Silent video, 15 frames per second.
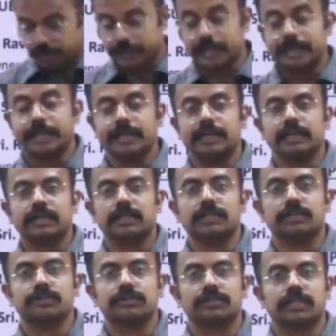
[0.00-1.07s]
For getting in
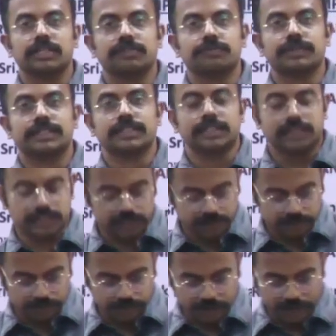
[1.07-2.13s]
touch with
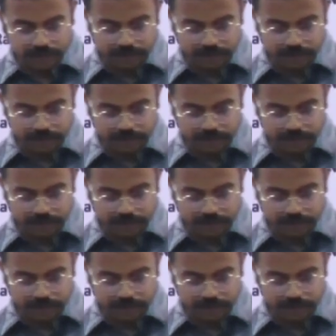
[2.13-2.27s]
us, you